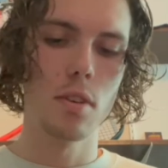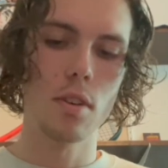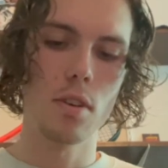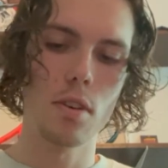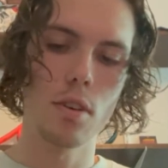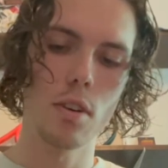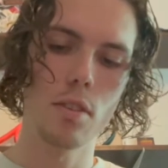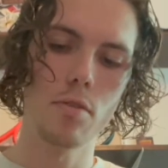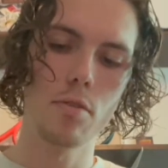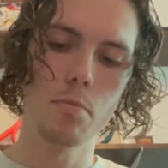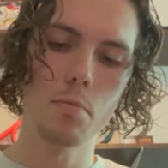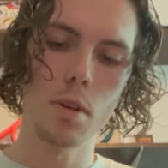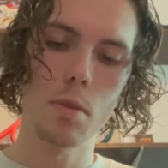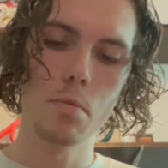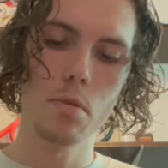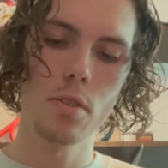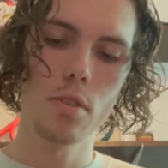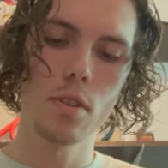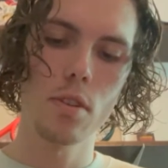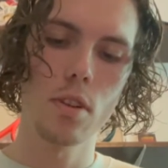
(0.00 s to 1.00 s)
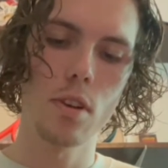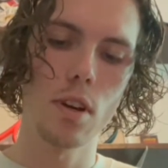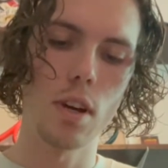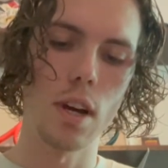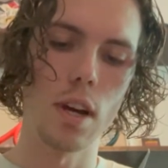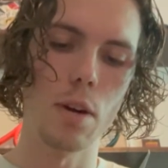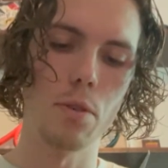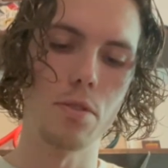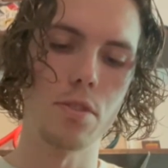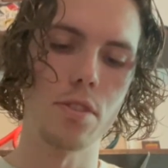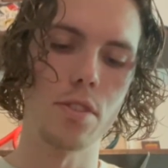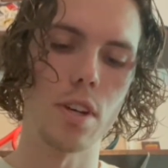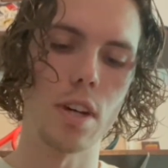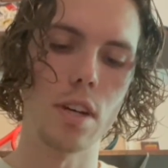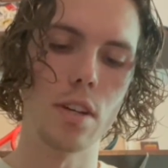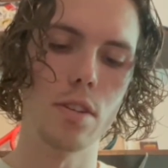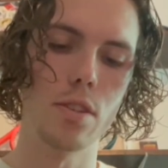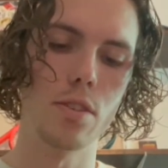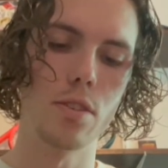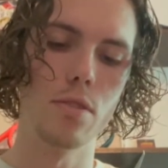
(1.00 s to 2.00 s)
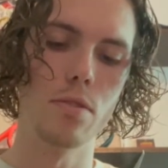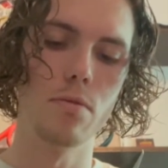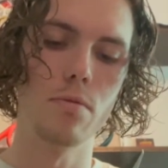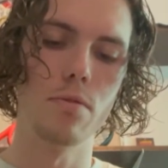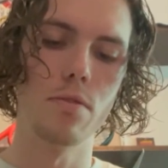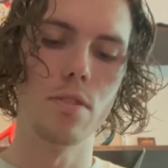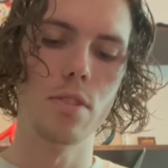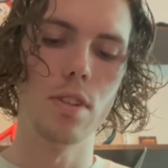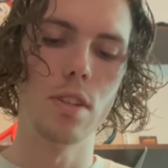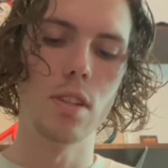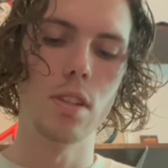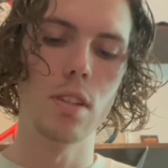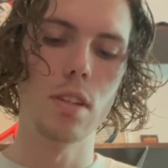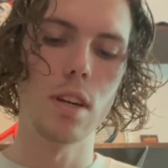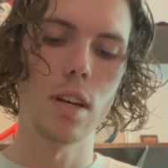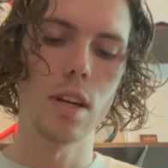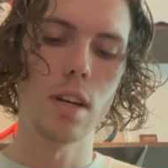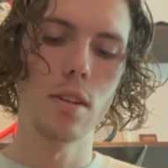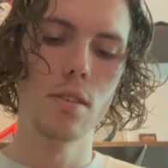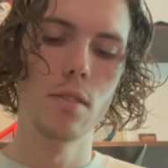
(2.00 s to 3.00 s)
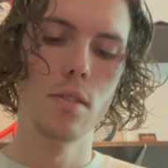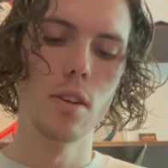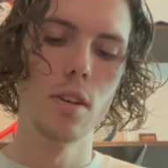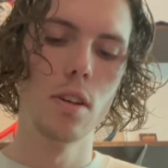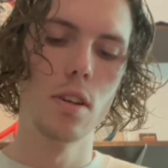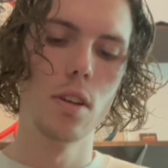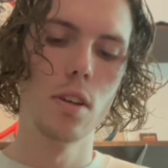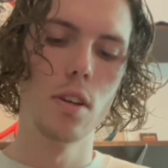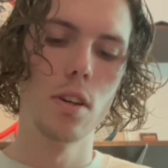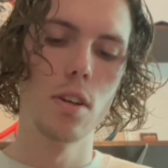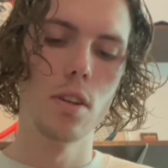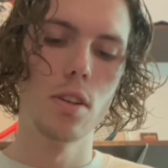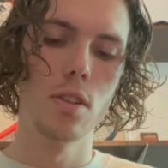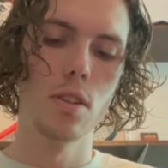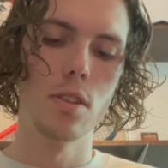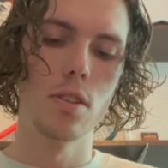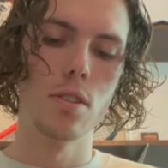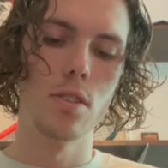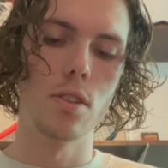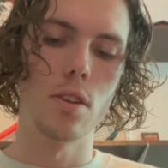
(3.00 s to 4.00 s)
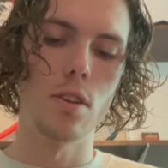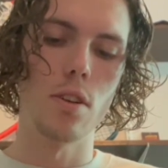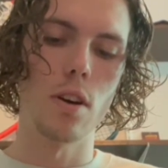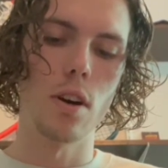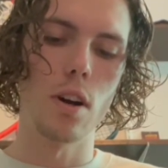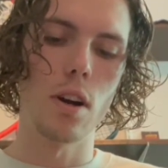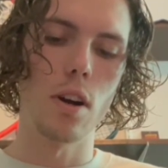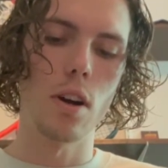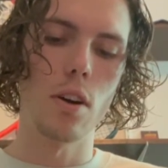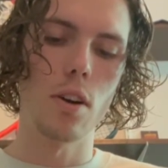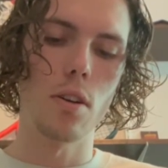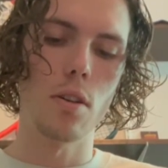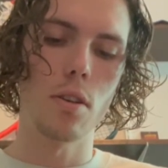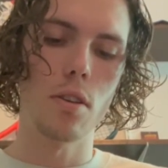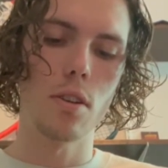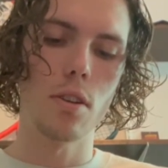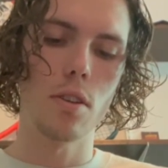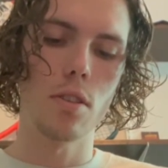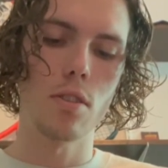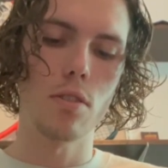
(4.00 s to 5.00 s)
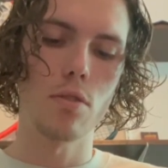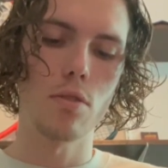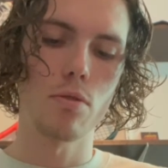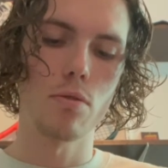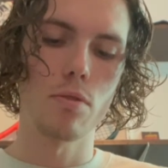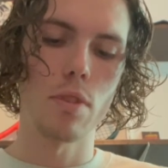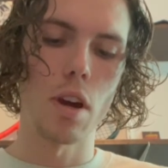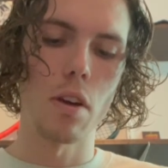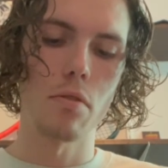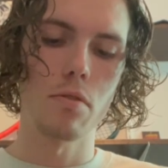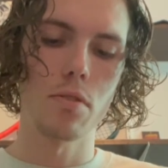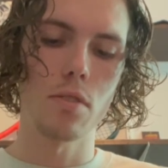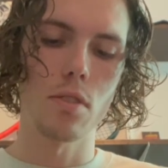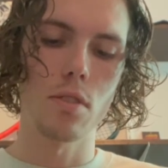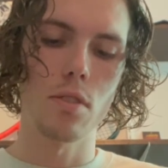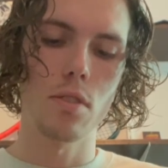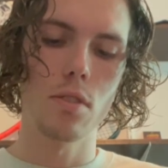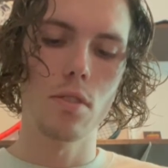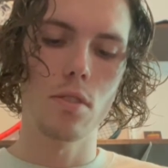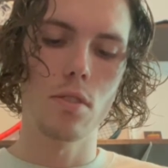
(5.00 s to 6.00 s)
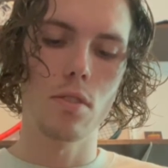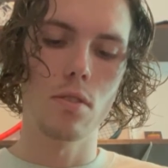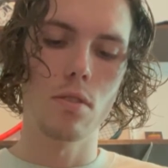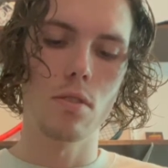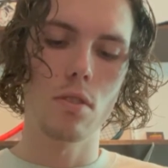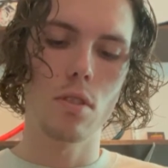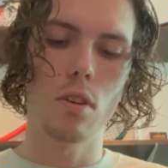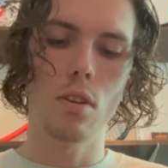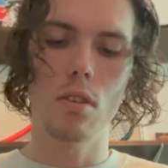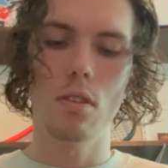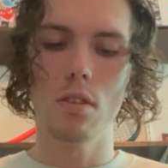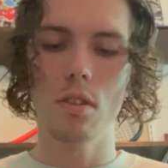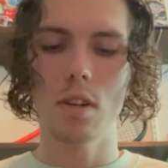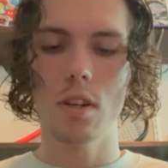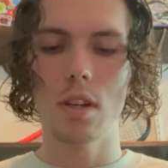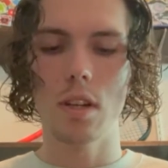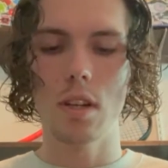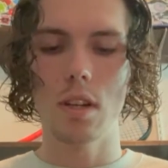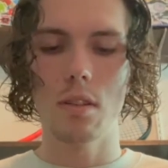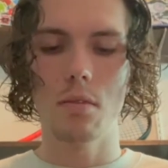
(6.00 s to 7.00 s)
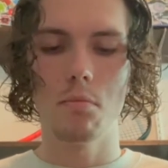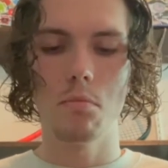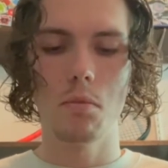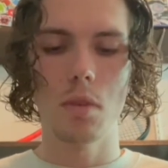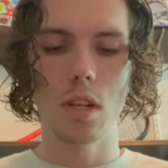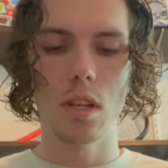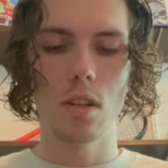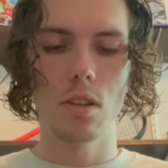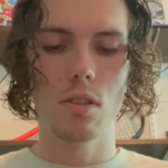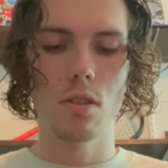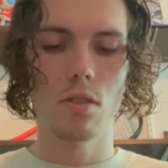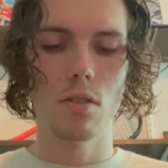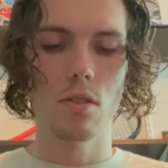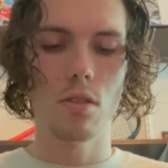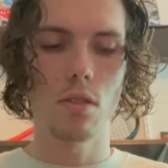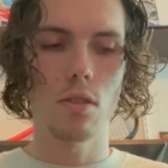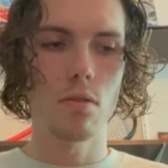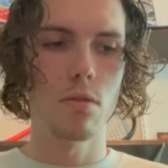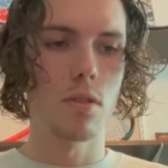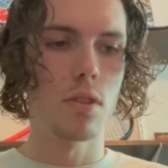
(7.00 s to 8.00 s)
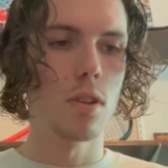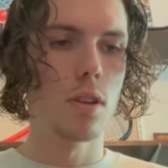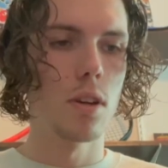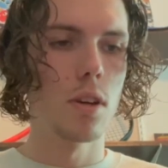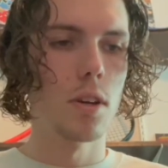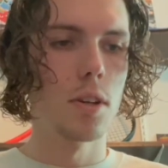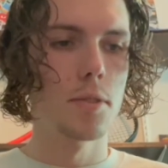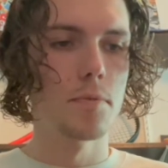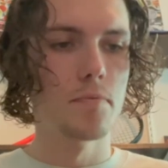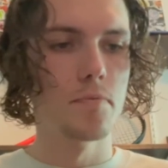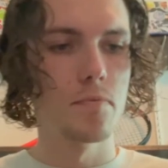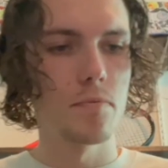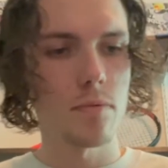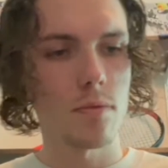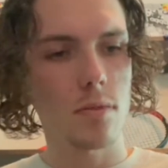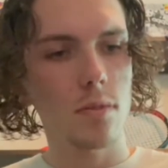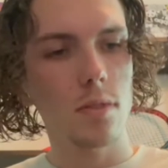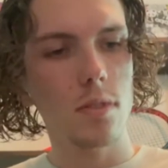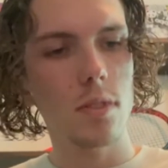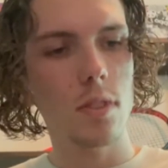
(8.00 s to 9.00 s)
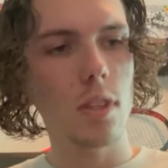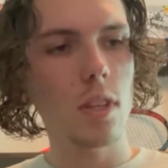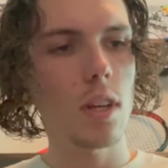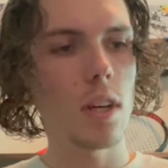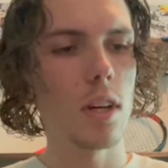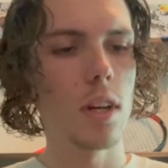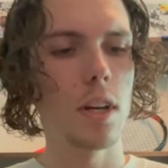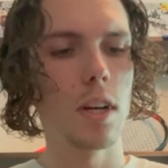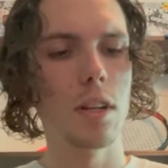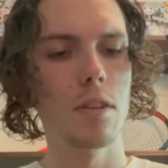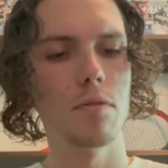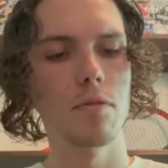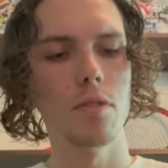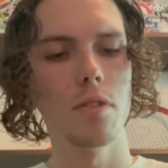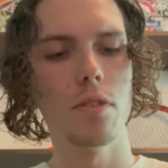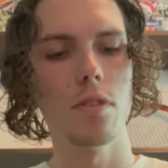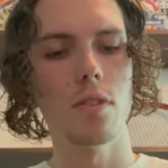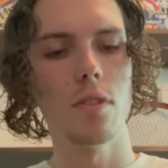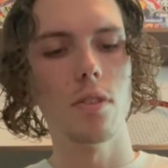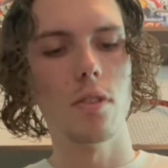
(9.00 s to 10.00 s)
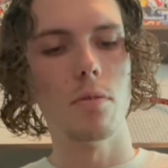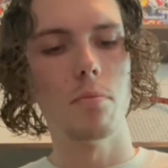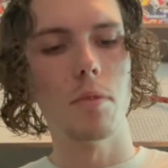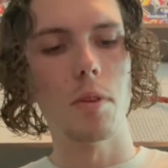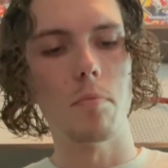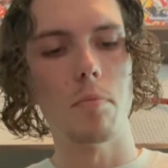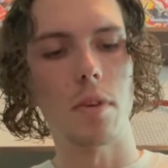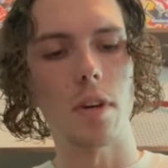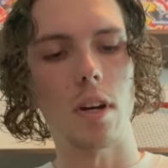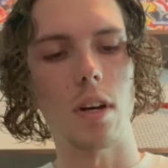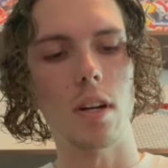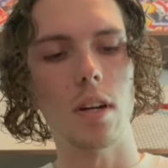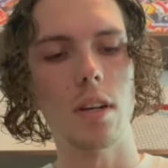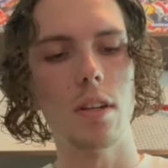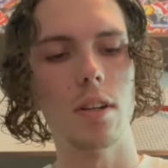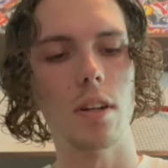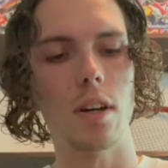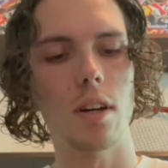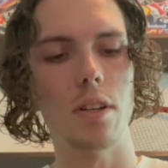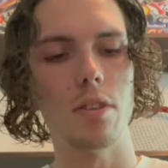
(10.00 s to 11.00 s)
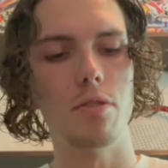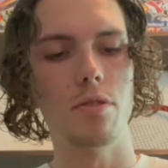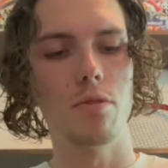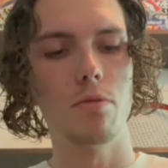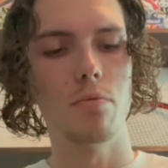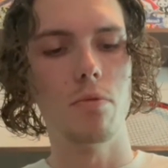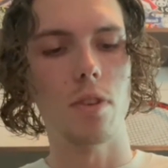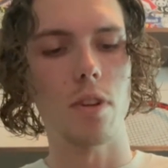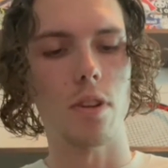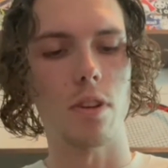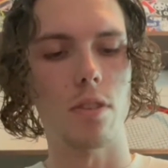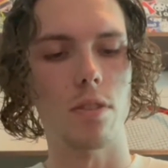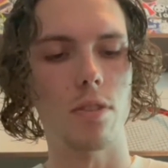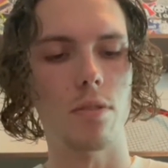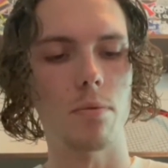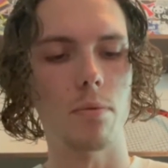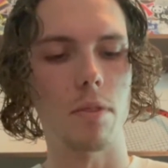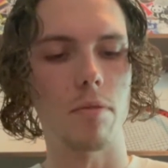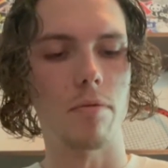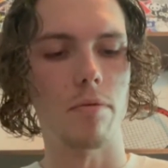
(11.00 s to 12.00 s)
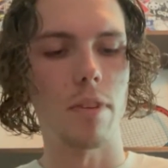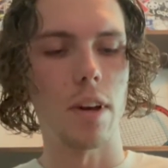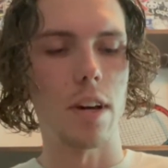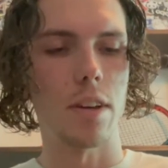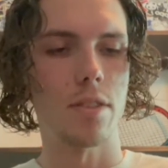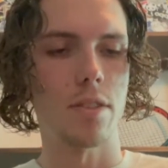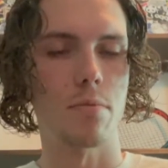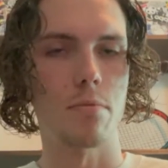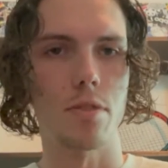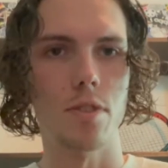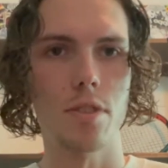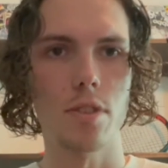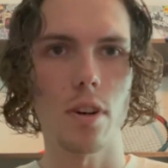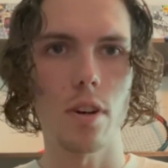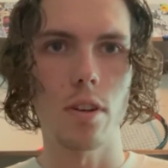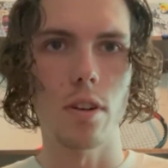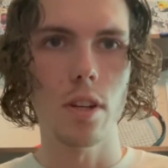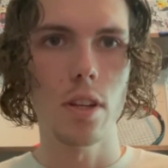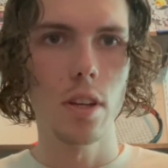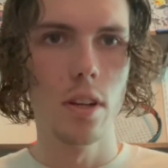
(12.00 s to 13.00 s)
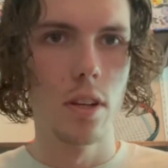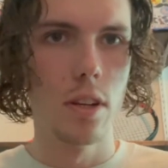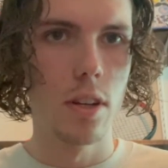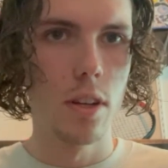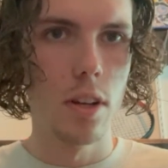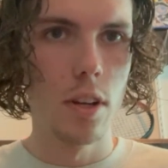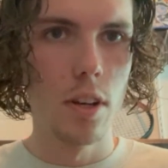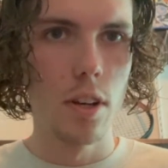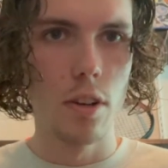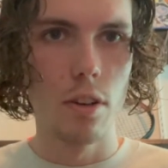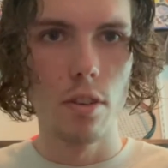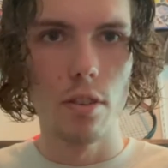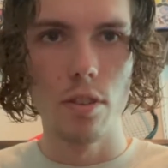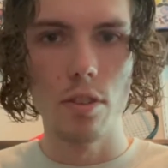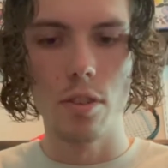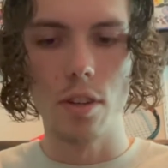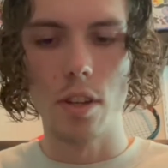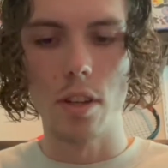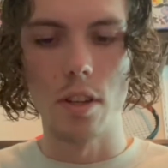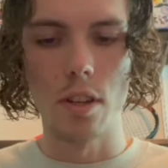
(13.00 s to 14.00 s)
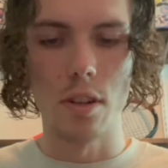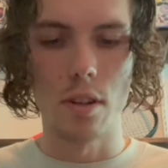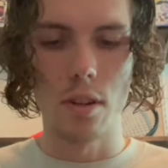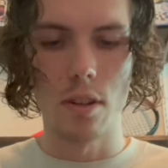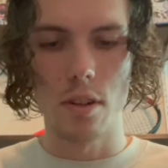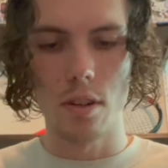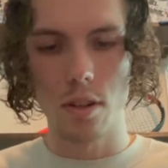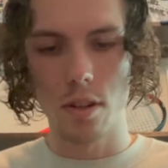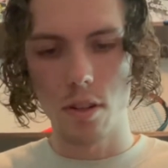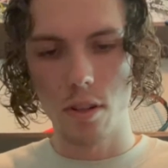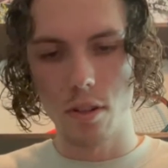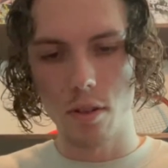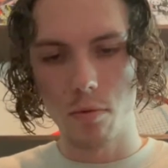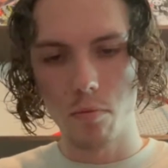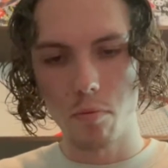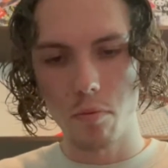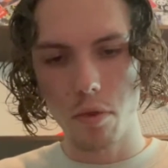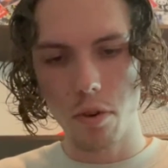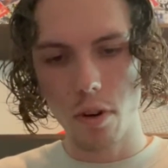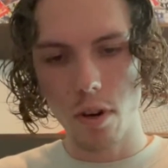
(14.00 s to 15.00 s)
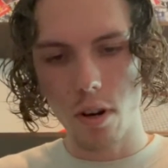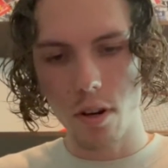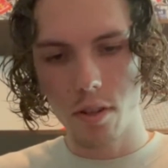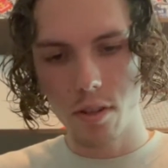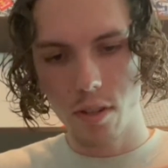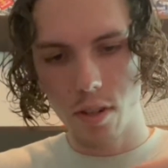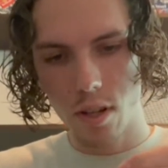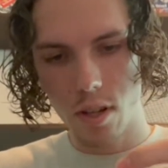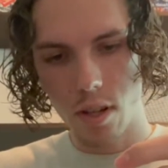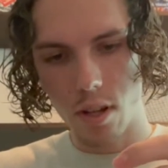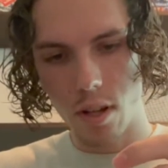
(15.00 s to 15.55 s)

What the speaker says: of paper outside of the head. So craft on along and make your own. And if you're a little bit behind, I do work a little bit fast, I'm sorry. You can pause it